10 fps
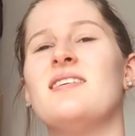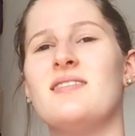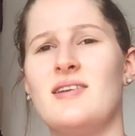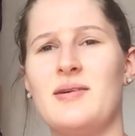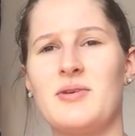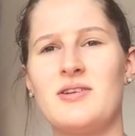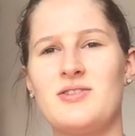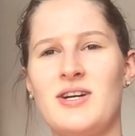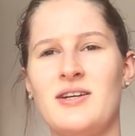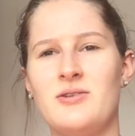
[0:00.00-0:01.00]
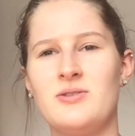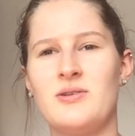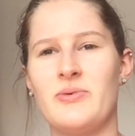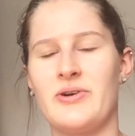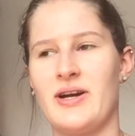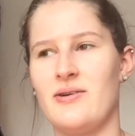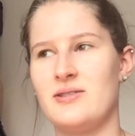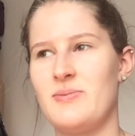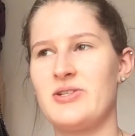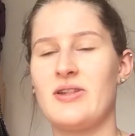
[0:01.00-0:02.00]
I'm gonna try and do some more now,
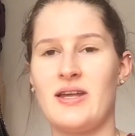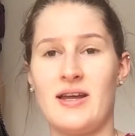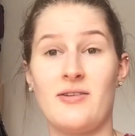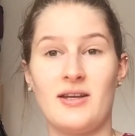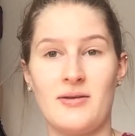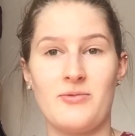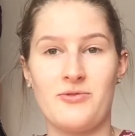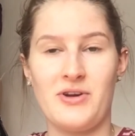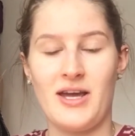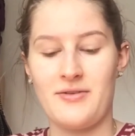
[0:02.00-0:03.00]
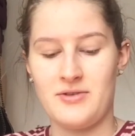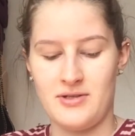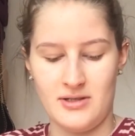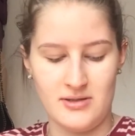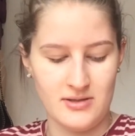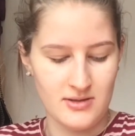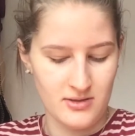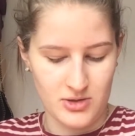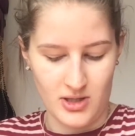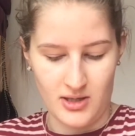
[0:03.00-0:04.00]
especially now that I'm free after this
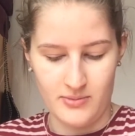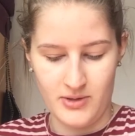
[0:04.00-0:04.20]
job.